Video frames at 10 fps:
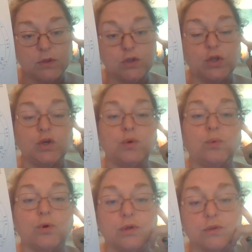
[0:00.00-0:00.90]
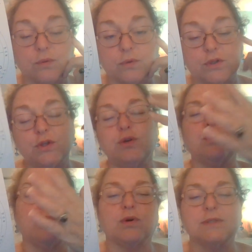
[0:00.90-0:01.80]
to the new world, to the
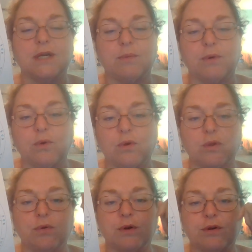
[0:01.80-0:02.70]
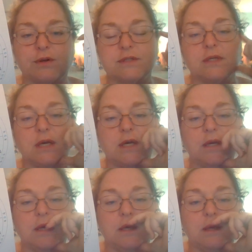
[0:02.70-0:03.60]
new world. I don't want to call it order because
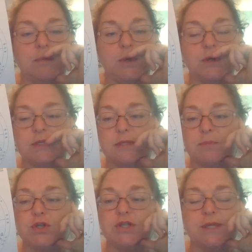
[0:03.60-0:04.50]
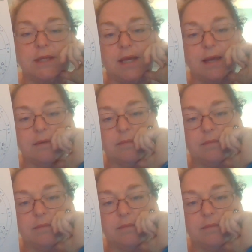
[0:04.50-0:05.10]
because Bush said that,